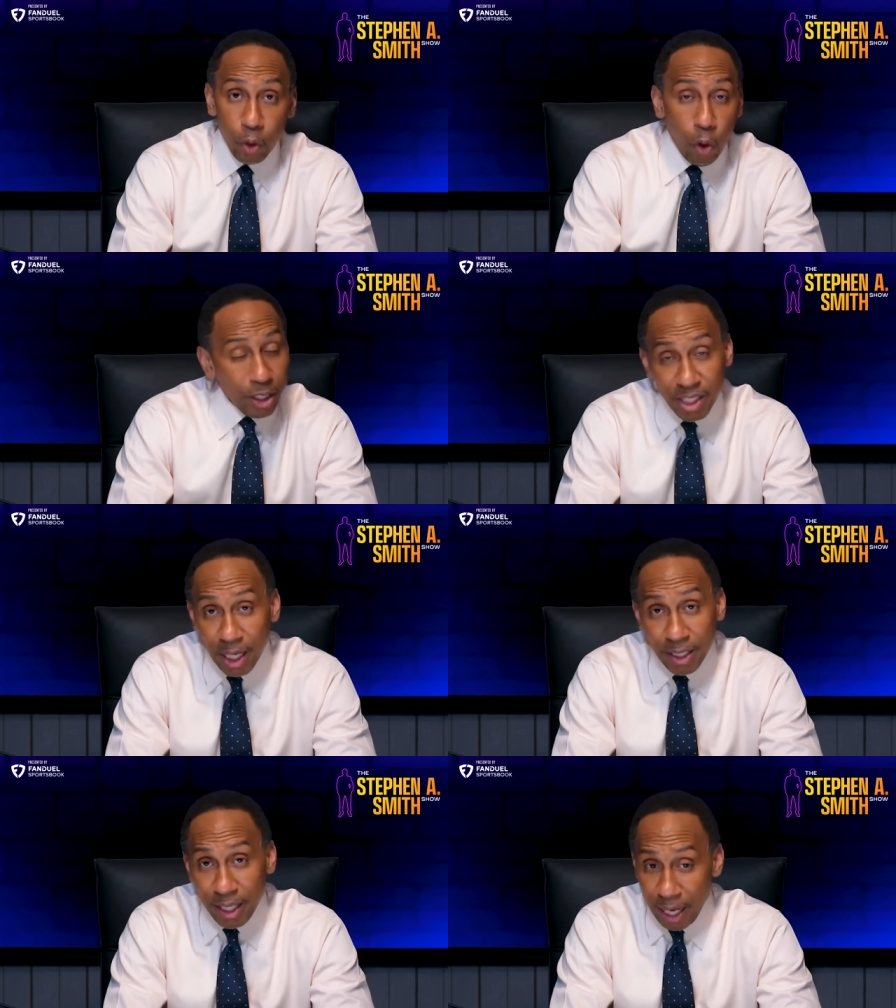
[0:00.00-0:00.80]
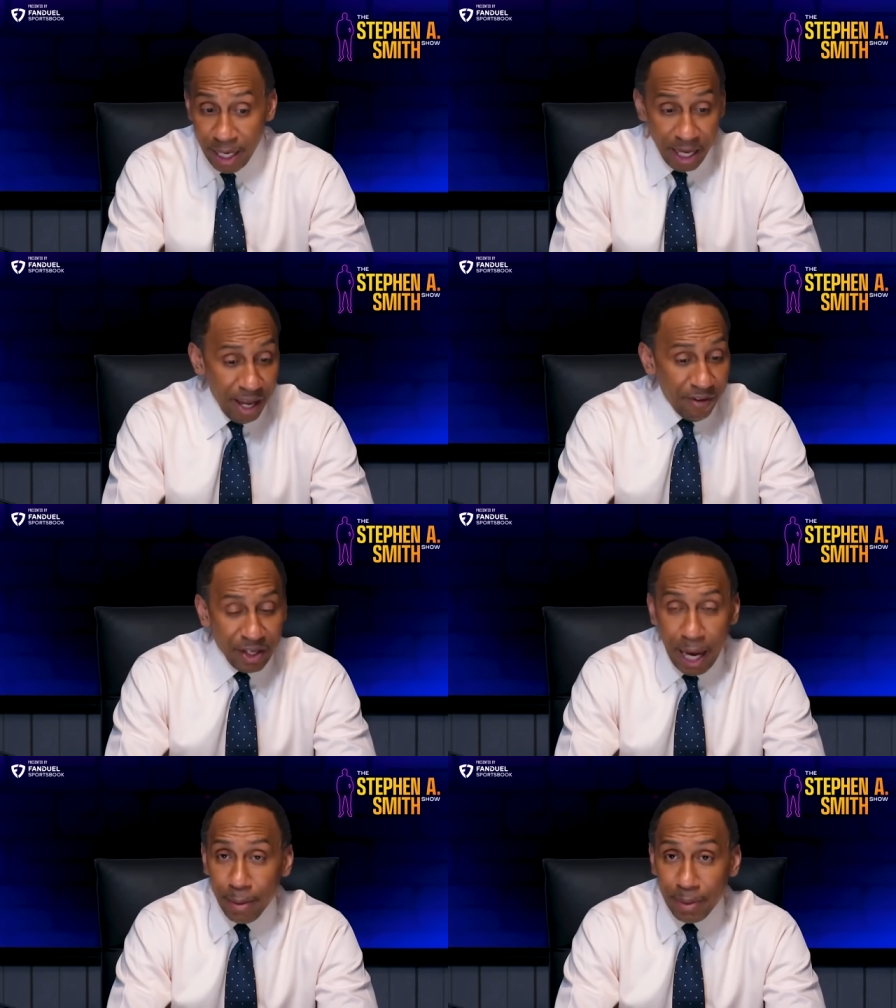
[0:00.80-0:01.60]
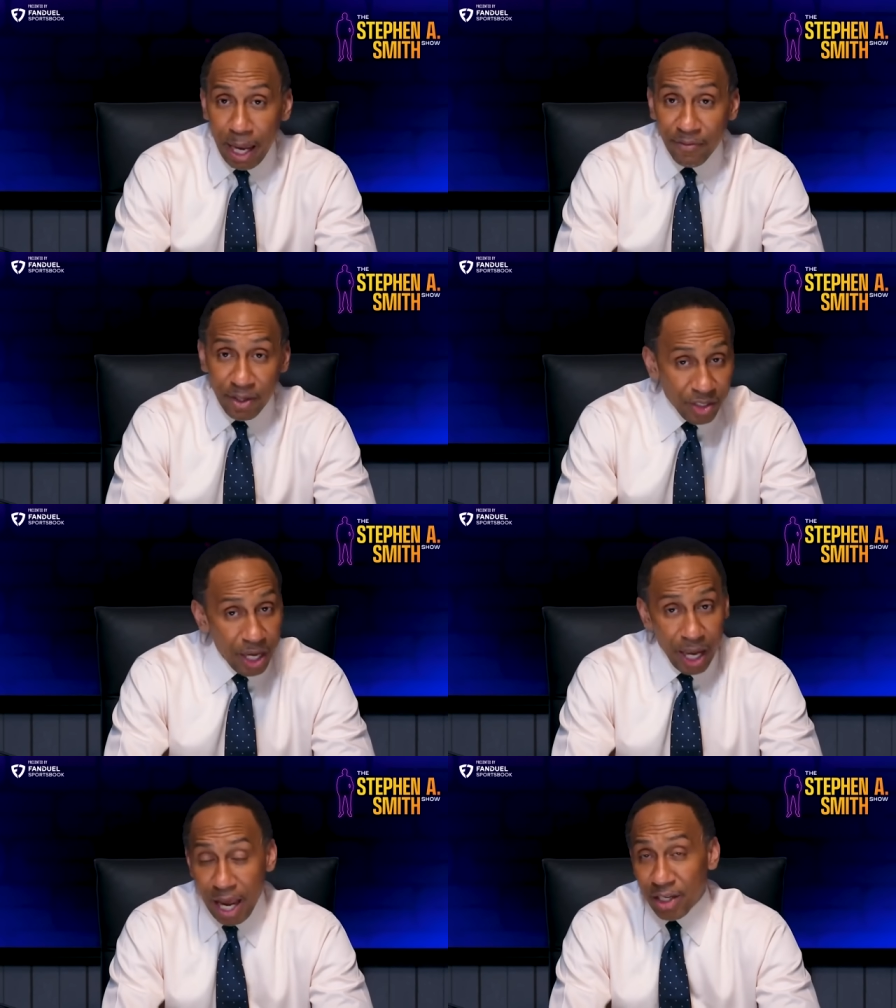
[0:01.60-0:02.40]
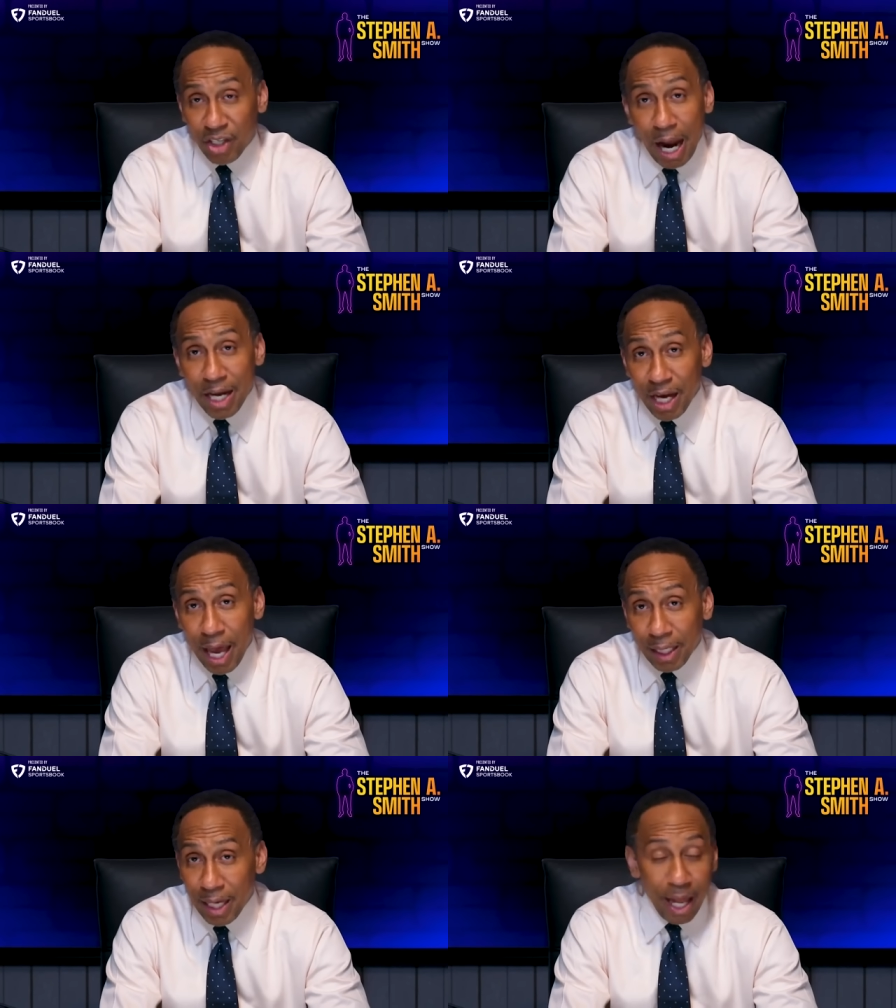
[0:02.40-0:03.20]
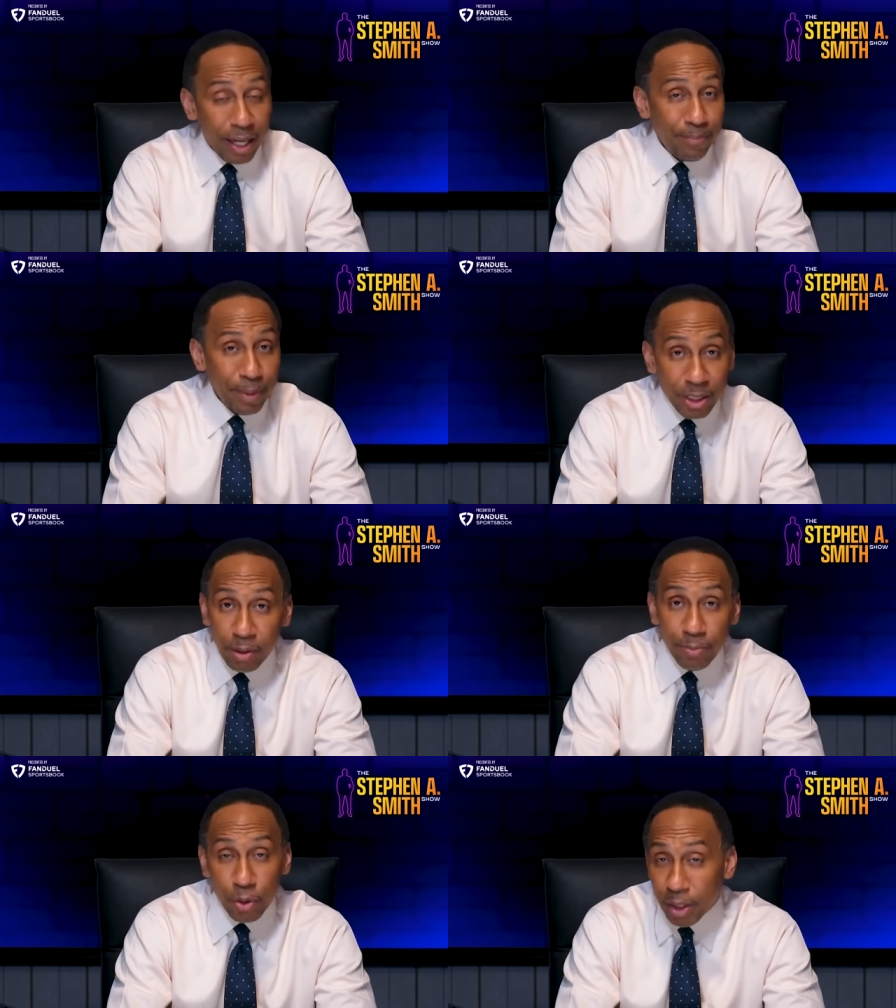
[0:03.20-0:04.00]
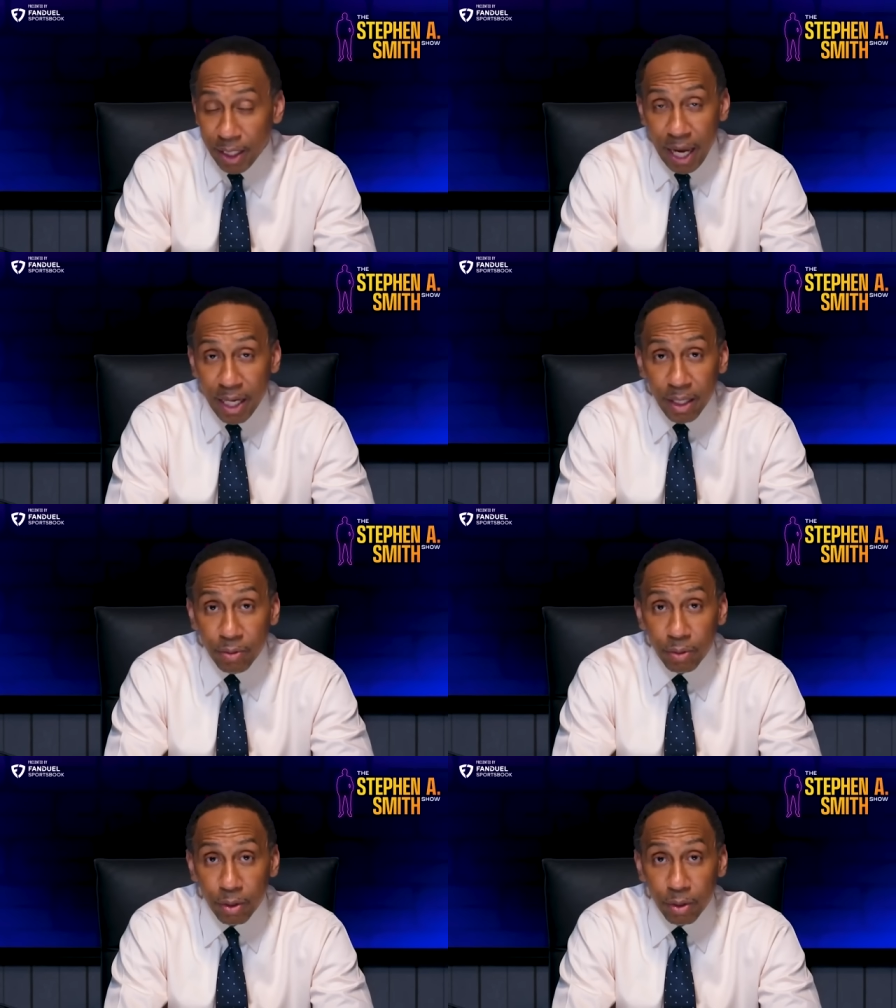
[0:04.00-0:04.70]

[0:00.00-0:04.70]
on Sunday if Gabe Davis and Josh Allen hadn't miscommunicated